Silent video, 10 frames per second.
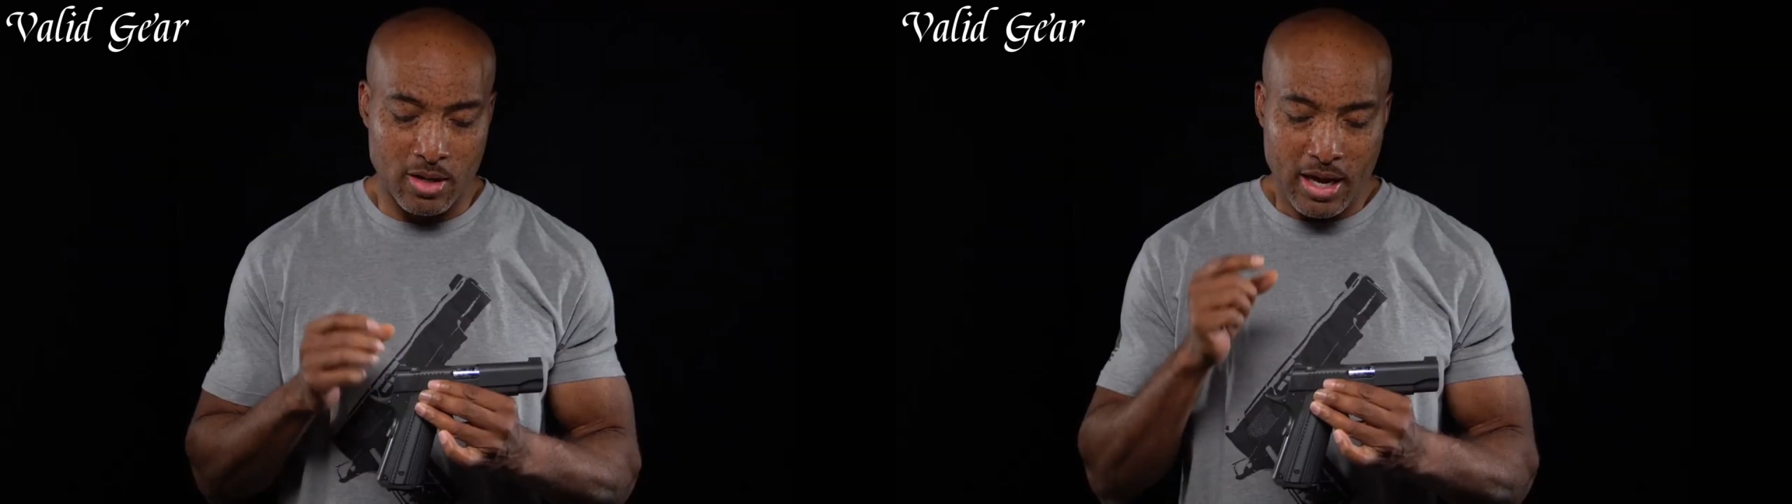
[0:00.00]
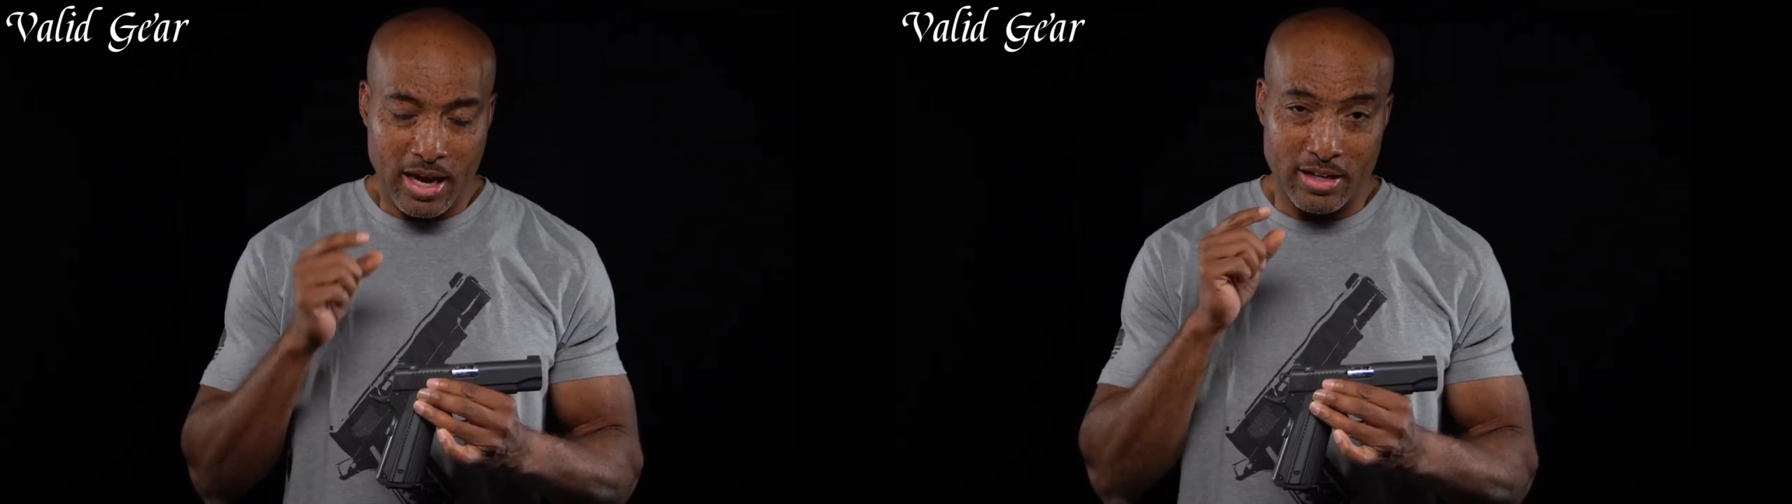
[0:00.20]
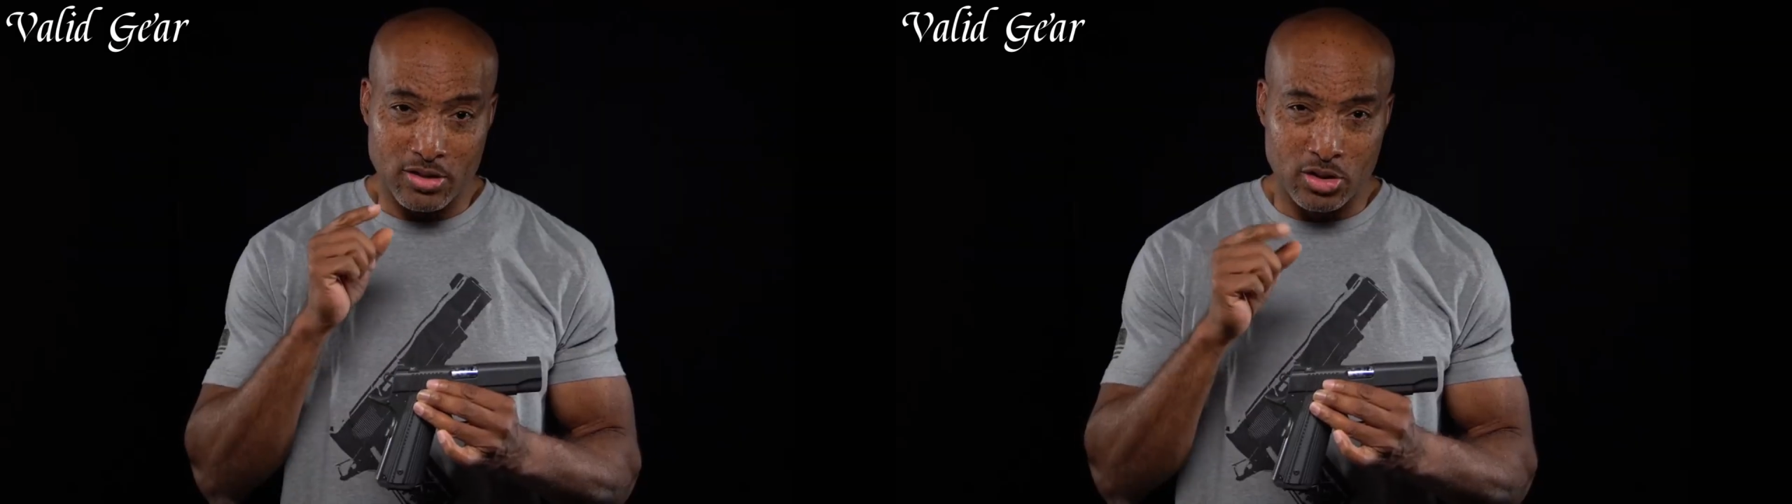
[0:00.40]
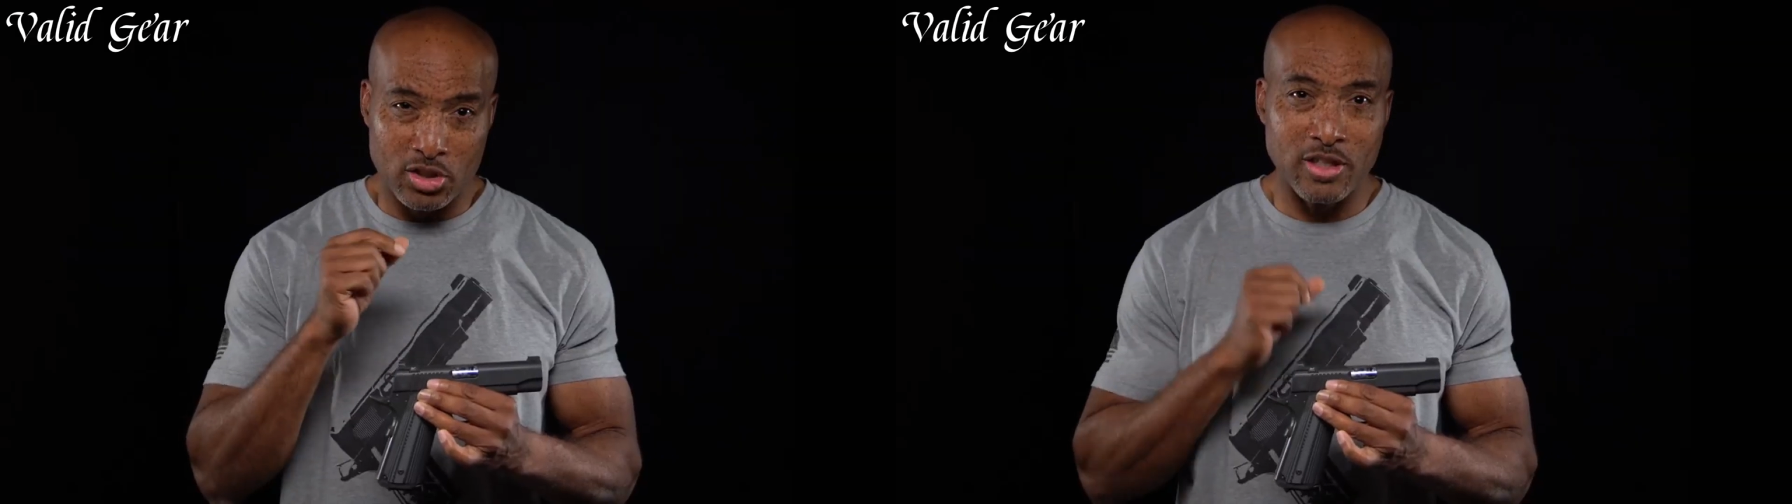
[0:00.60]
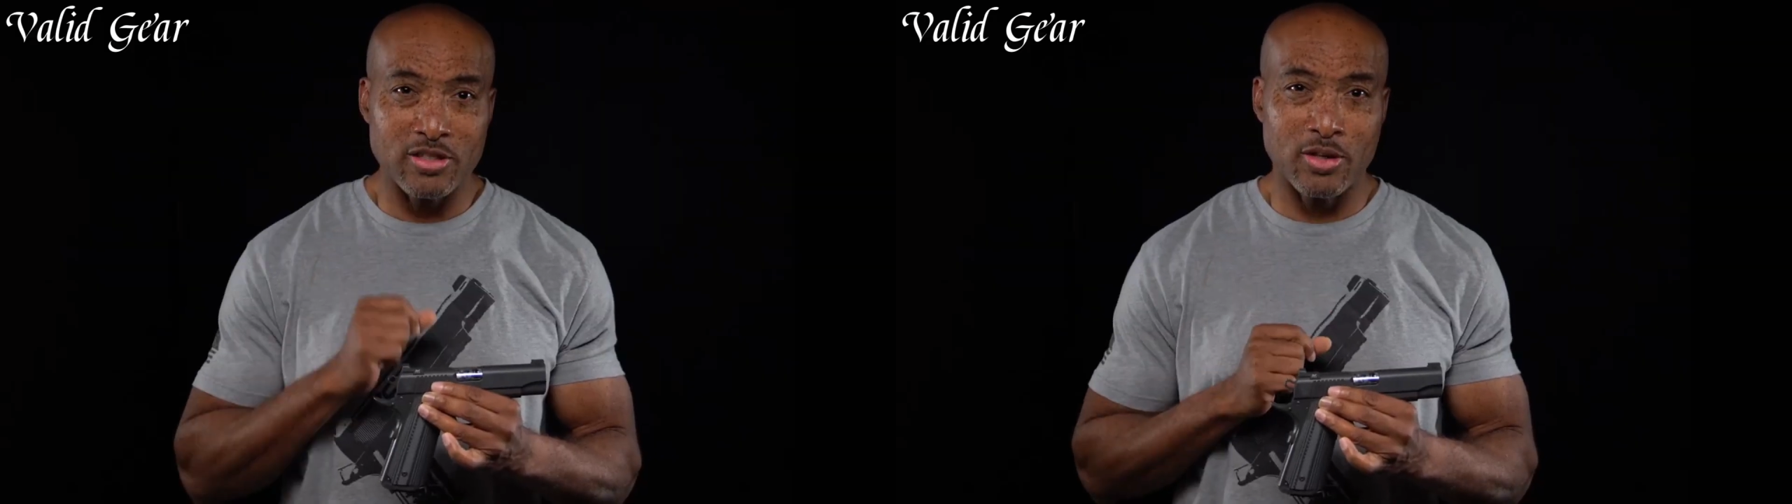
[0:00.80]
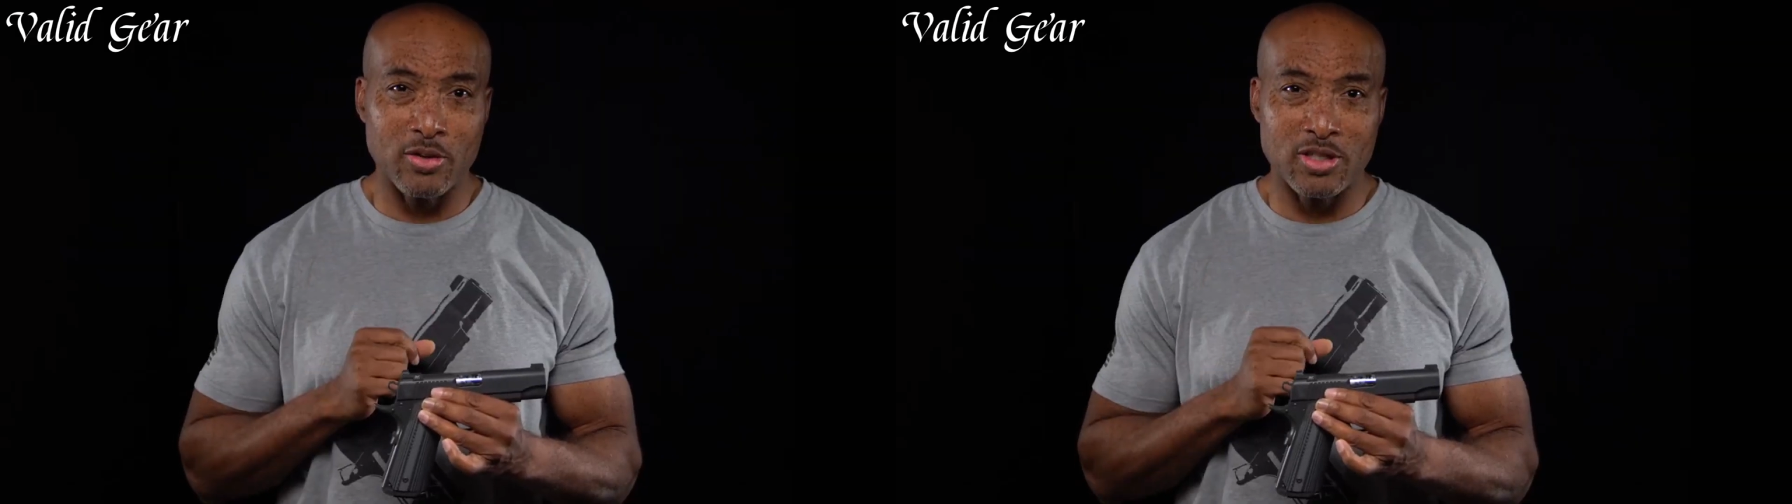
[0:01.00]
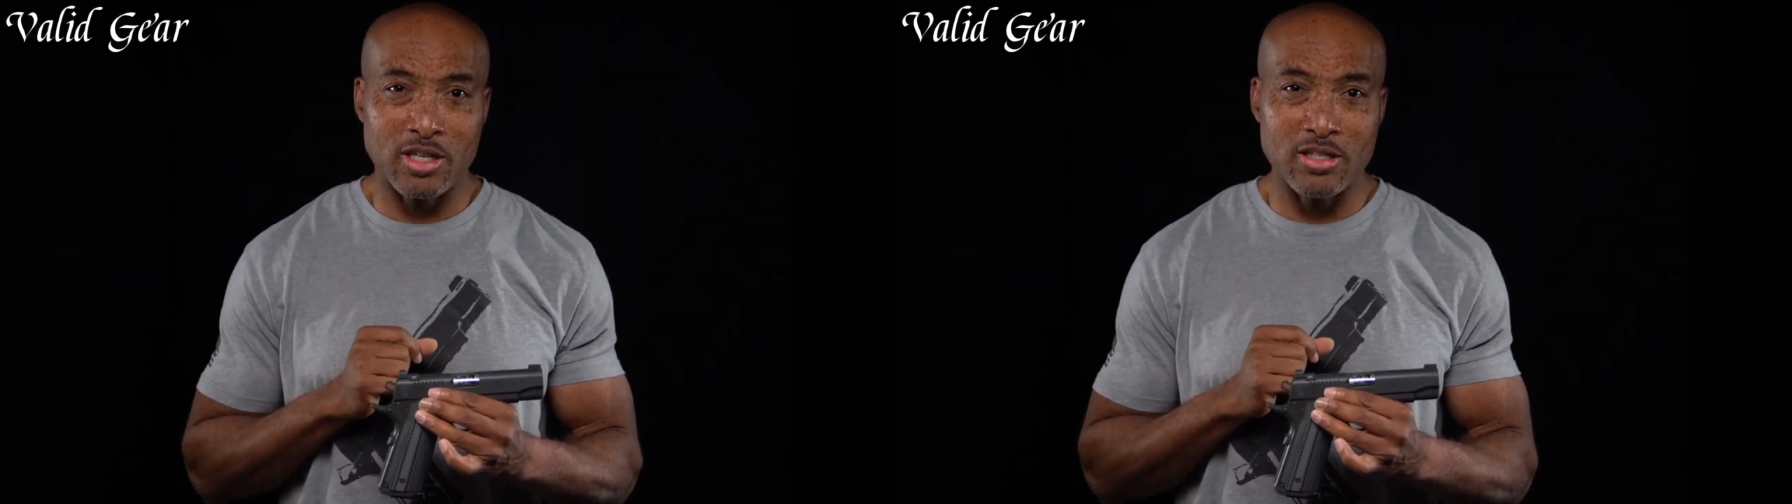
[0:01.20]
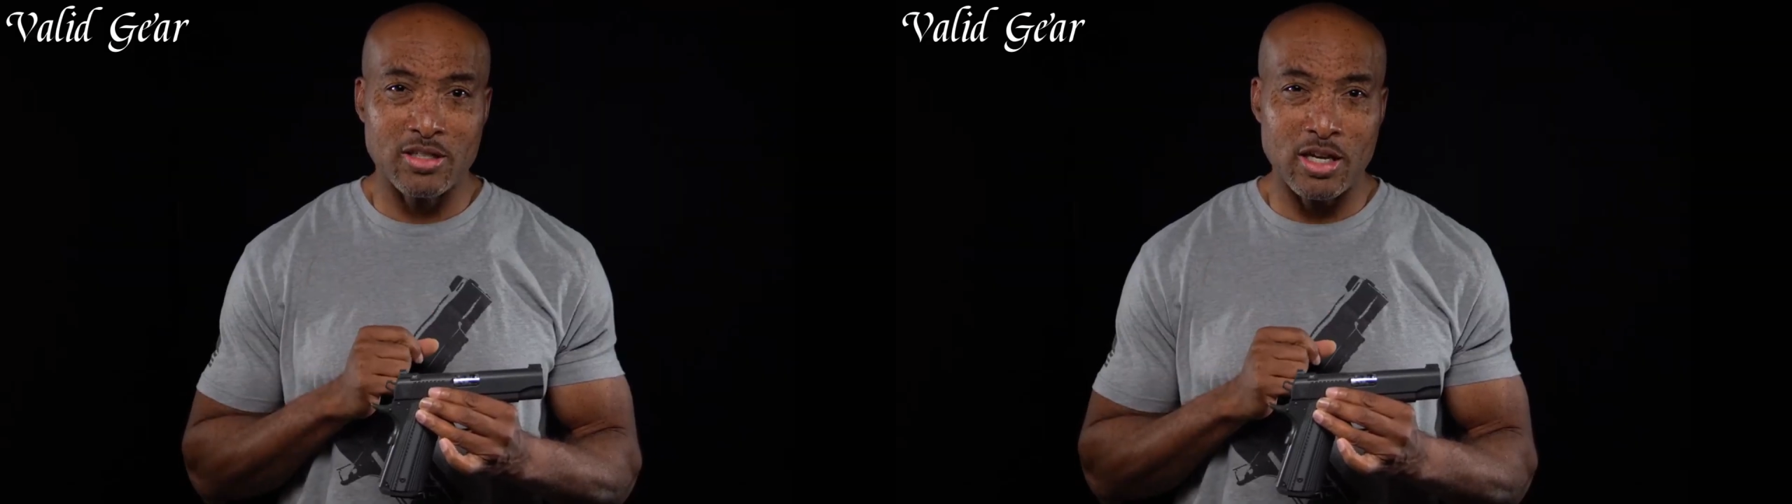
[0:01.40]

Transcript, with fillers: and match-grade barrel,